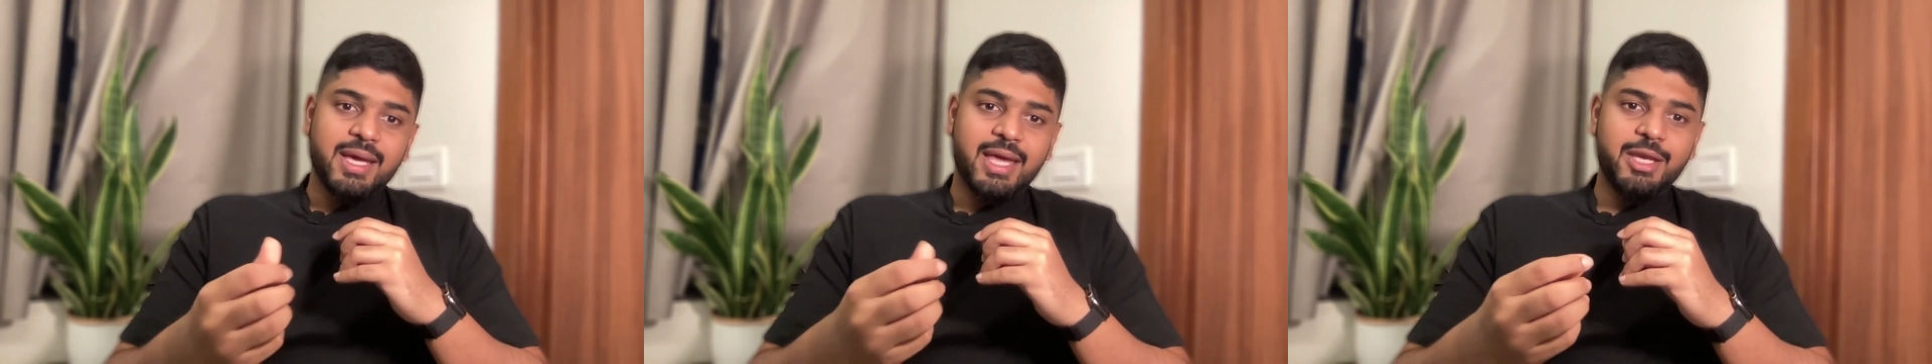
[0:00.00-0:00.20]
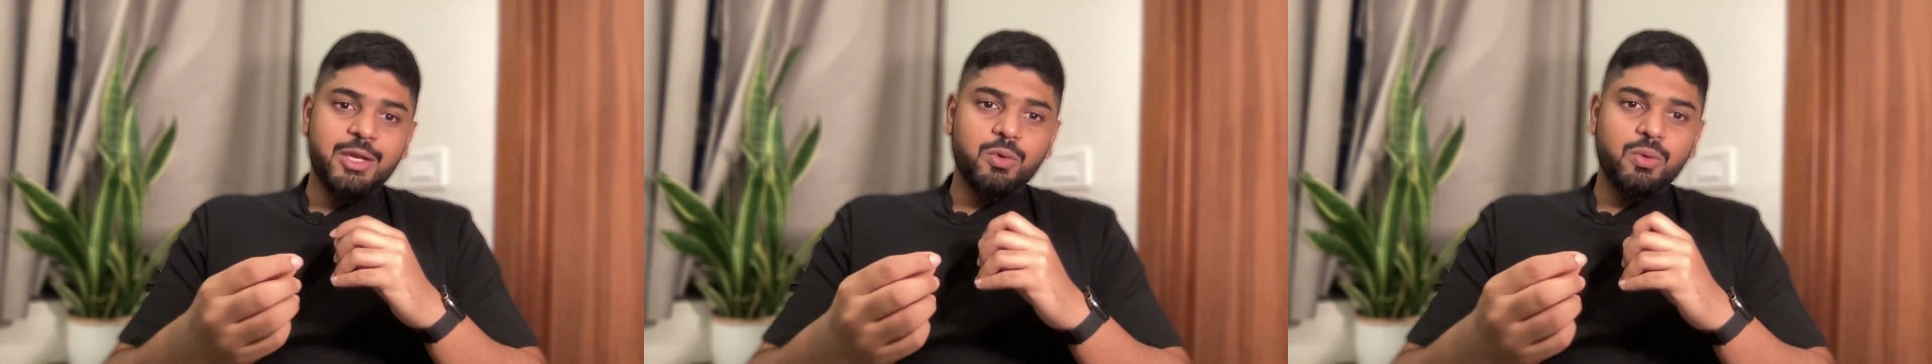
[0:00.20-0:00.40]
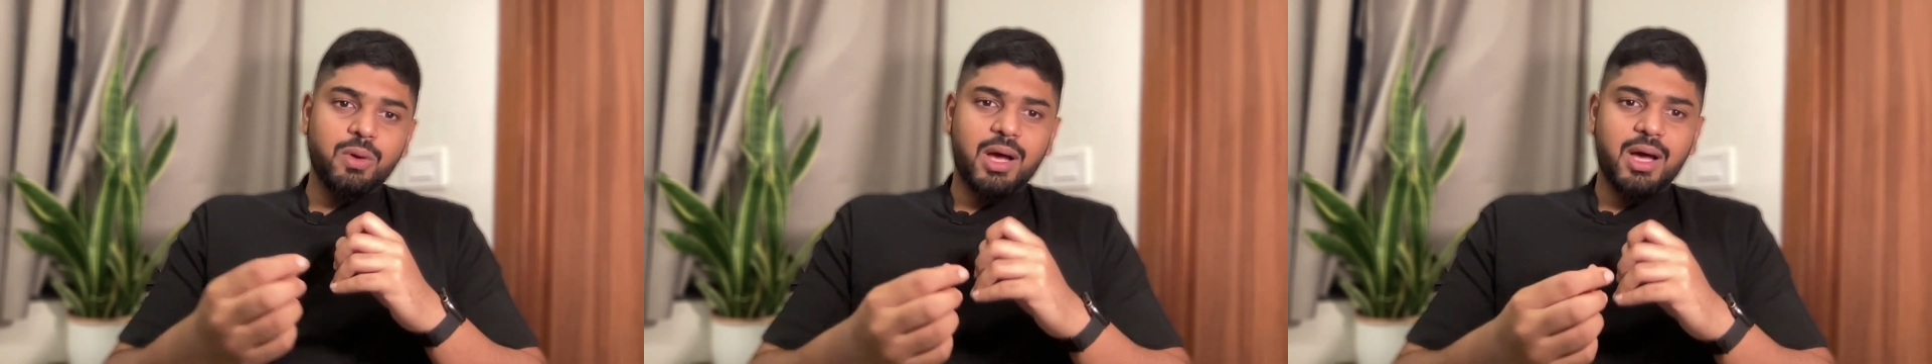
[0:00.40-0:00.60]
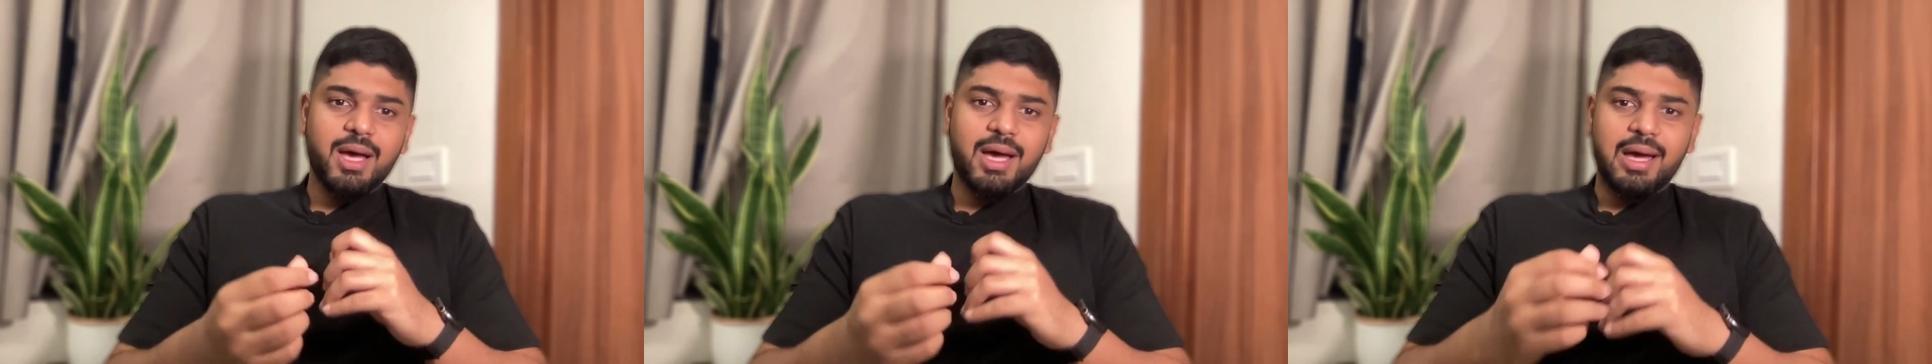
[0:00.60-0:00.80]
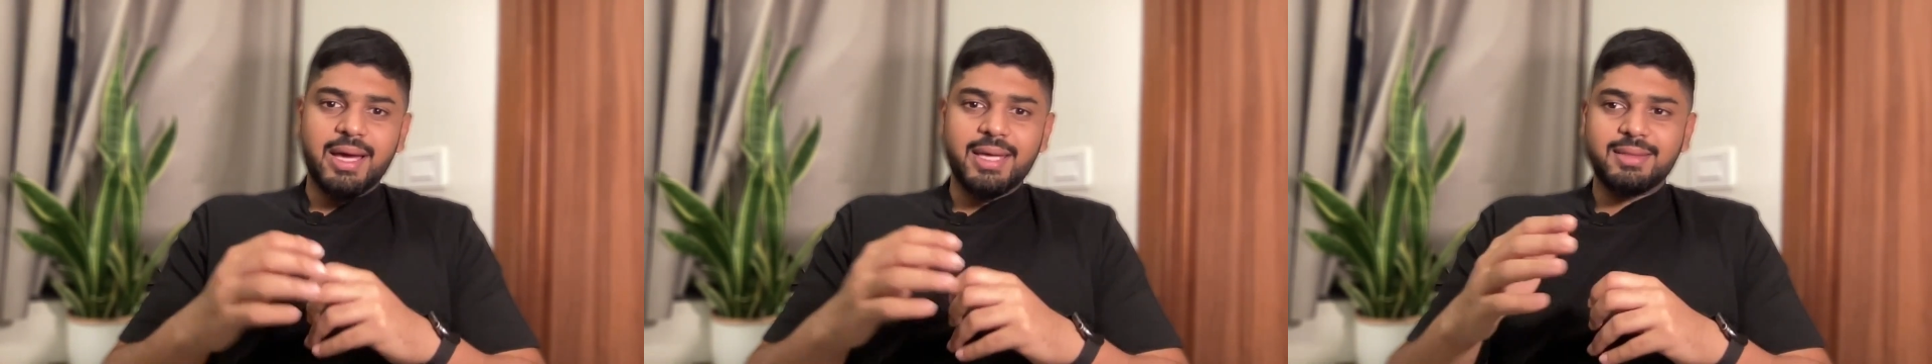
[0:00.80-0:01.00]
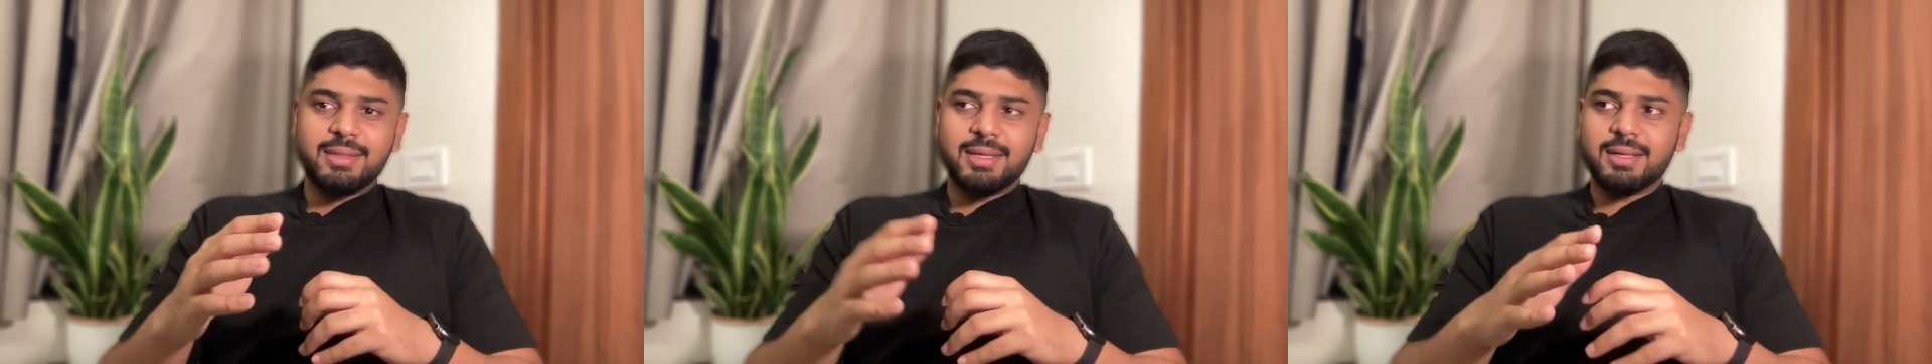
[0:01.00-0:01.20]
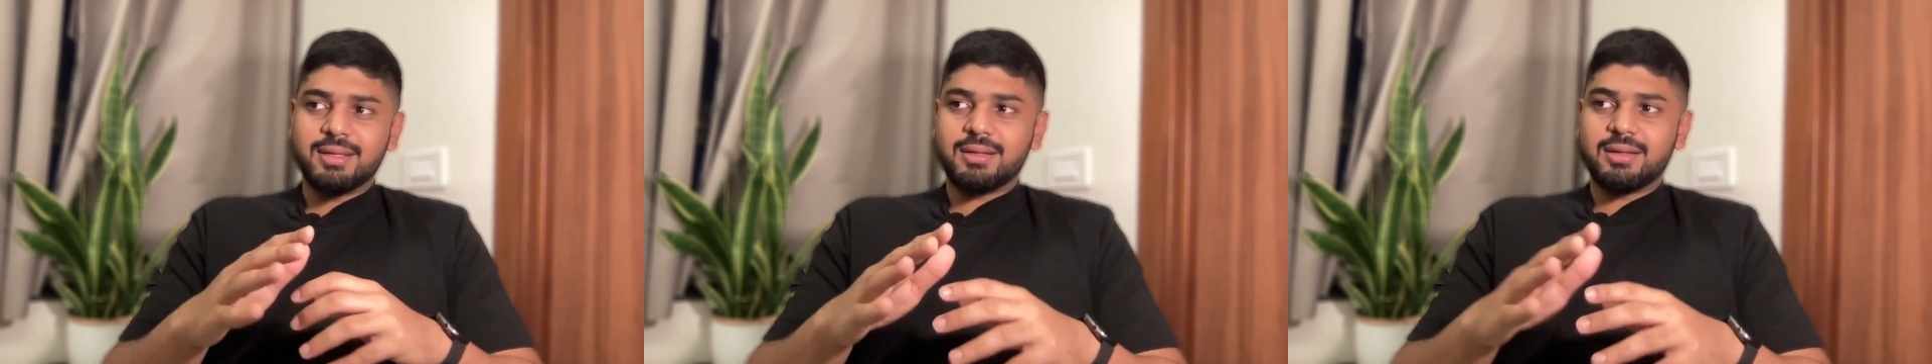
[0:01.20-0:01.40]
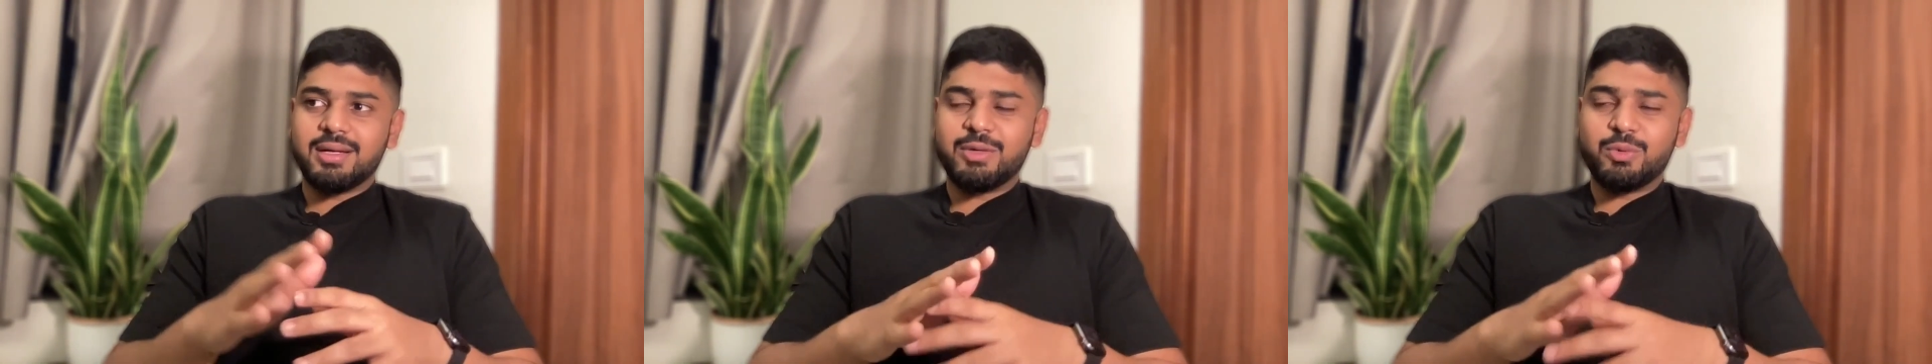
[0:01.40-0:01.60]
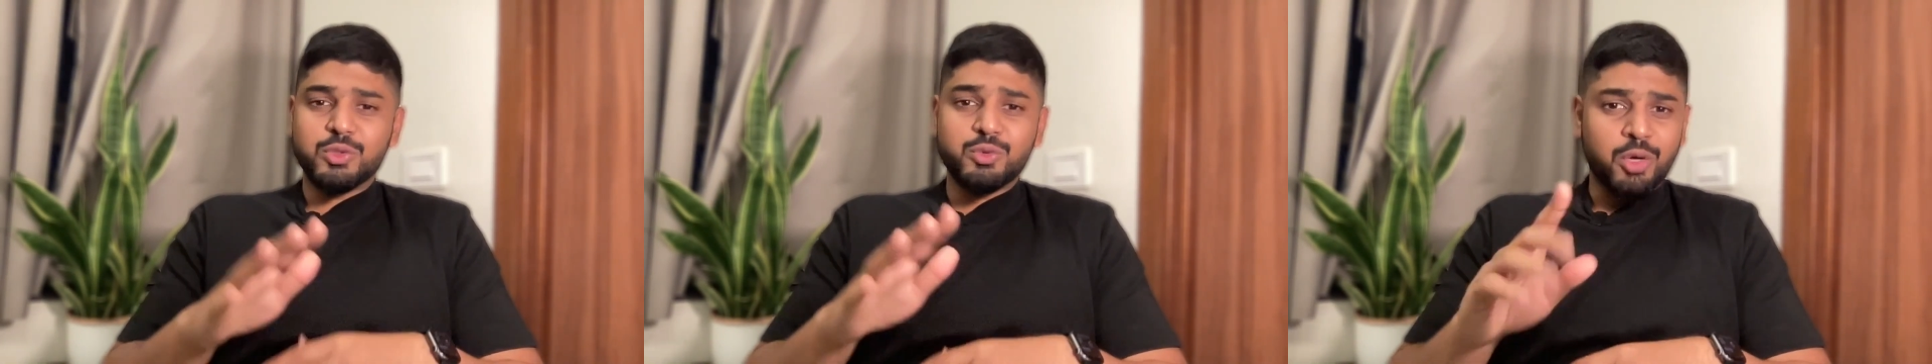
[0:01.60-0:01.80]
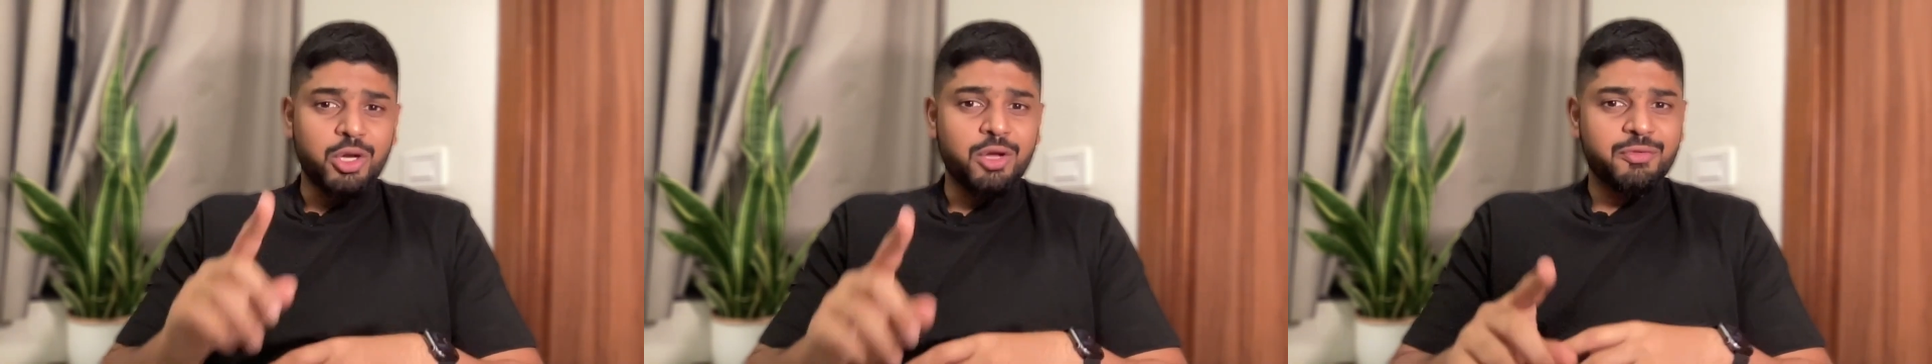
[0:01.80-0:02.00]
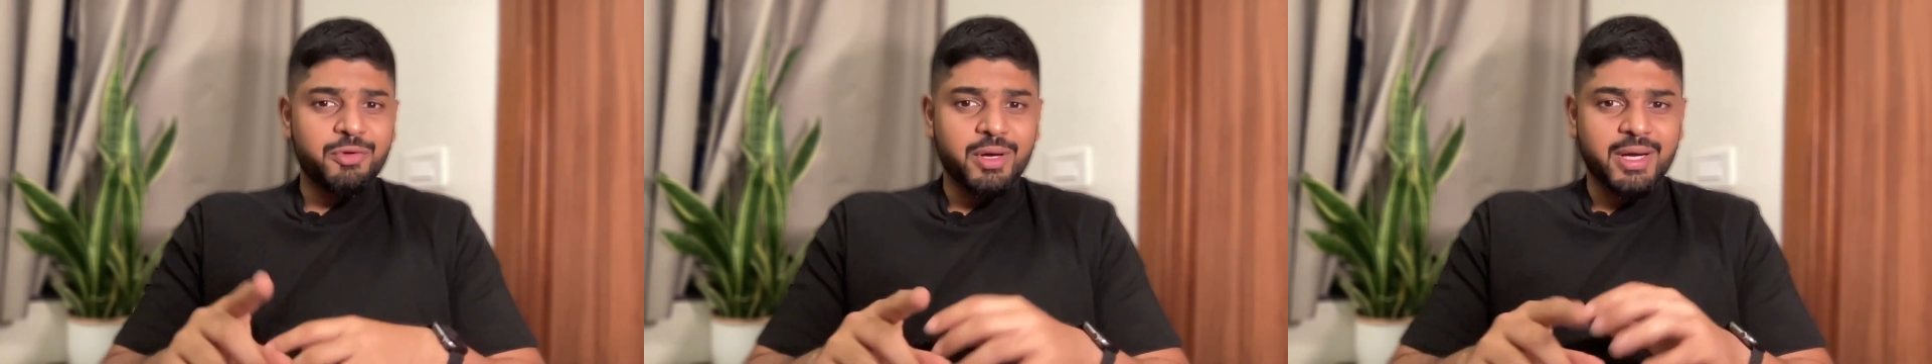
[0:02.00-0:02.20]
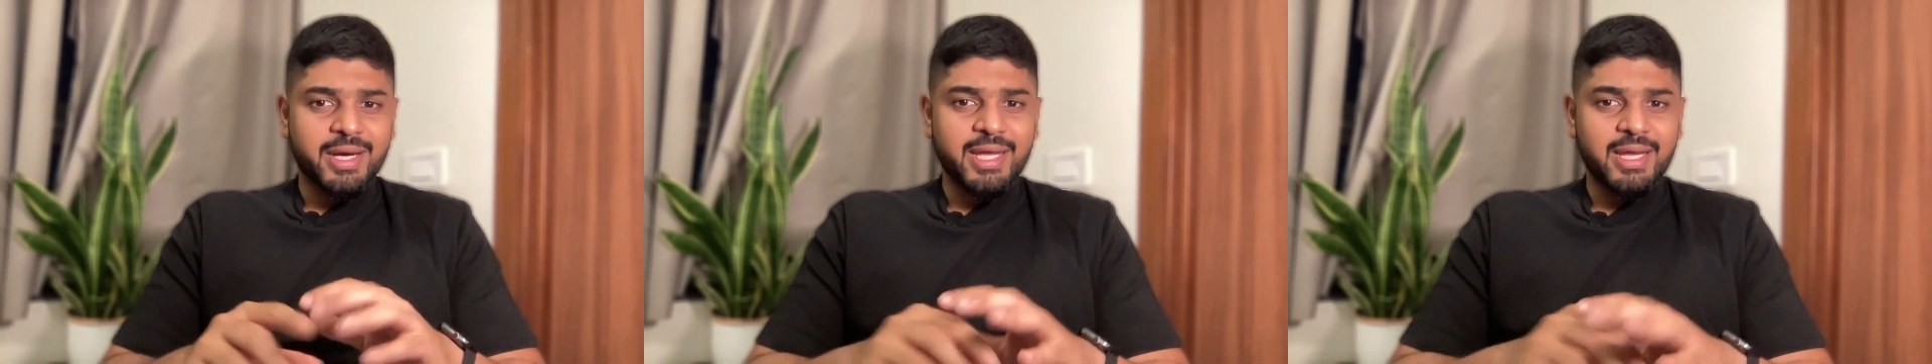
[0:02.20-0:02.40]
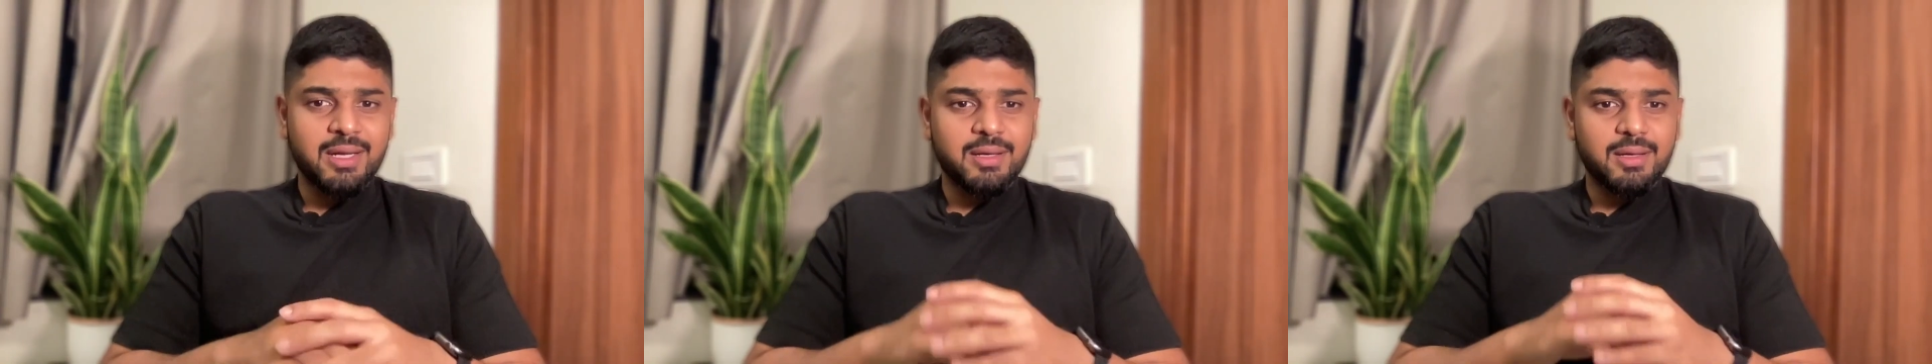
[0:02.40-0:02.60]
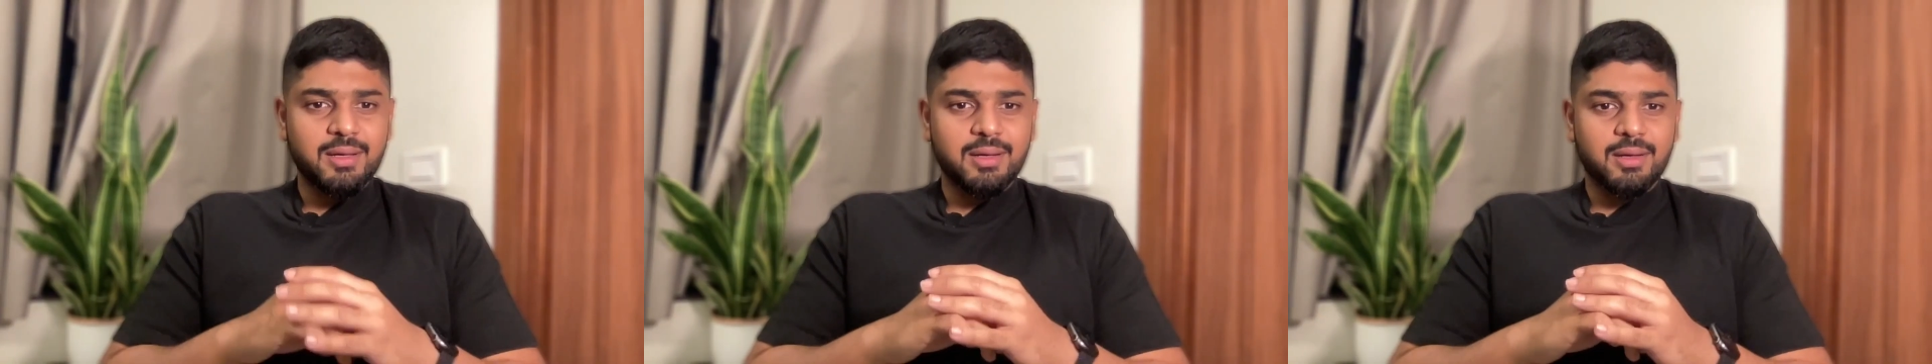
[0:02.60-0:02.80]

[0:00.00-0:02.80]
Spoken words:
Can you? I think it was one of your reel.